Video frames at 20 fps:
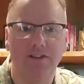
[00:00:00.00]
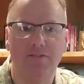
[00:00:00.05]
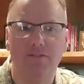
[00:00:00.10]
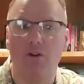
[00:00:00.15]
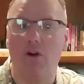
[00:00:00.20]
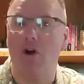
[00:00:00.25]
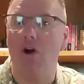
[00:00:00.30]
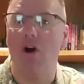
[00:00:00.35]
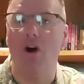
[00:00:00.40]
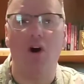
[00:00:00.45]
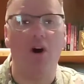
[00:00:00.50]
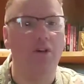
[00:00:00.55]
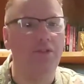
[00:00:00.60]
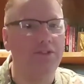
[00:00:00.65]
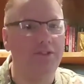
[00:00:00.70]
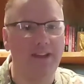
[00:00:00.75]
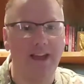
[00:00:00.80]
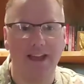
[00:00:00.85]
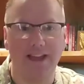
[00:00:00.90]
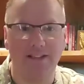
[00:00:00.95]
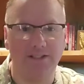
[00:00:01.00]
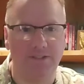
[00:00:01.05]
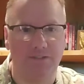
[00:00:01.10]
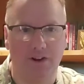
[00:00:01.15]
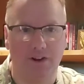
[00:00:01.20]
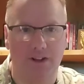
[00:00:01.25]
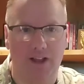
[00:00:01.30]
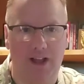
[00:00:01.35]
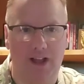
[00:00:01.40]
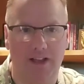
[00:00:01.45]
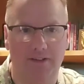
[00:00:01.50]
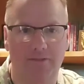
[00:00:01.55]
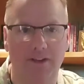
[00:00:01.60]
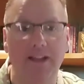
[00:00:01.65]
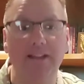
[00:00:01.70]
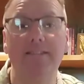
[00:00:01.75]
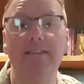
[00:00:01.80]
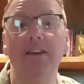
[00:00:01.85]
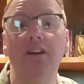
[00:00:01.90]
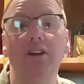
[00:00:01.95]
for all the days of our life
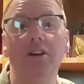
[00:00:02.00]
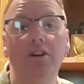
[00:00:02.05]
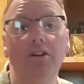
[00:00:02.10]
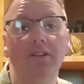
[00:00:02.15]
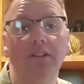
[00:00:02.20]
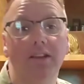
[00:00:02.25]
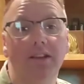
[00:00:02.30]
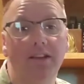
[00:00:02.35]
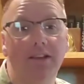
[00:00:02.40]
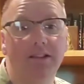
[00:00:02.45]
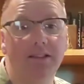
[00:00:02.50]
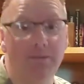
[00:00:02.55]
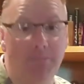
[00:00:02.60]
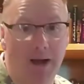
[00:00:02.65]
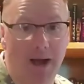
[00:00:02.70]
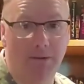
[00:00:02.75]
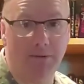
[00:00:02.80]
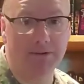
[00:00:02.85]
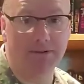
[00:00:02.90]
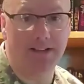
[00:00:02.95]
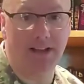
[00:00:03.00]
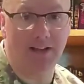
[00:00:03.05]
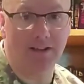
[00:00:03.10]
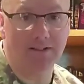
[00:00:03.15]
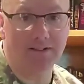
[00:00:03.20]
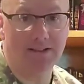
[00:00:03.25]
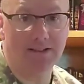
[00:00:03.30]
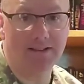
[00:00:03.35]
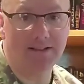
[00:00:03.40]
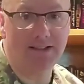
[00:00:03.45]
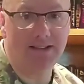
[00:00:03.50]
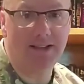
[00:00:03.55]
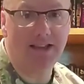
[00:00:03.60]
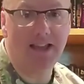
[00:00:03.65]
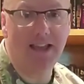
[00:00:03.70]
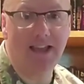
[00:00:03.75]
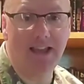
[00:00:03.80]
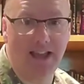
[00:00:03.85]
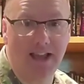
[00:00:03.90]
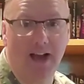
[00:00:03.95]
until the Bible tells us
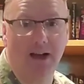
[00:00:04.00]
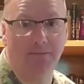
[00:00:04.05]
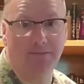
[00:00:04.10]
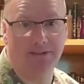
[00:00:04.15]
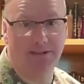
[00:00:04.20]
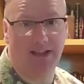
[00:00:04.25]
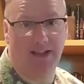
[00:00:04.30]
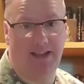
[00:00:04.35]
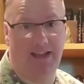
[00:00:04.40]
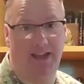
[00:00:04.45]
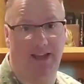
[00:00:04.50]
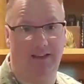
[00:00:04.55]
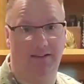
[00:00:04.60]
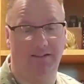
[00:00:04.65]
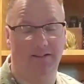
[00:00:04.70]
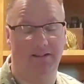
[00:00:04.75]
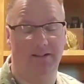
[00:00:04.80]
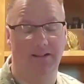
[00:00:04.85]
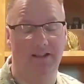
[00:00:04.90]
he comes again.